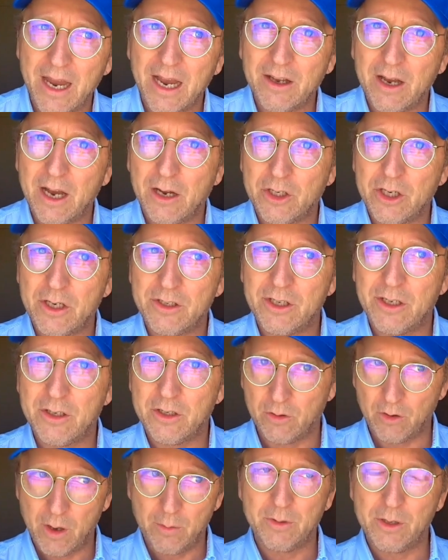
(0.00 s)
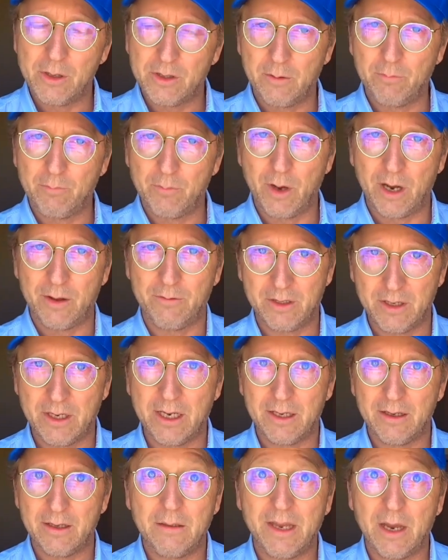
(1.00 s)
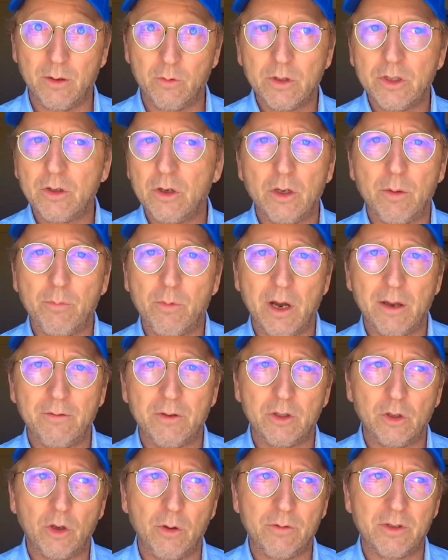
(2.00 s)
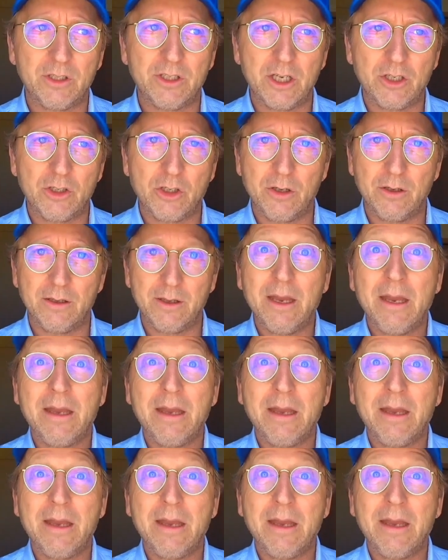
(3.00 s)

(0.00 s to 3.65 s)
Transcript: And I just interrupted them privately. That was not a private conversation.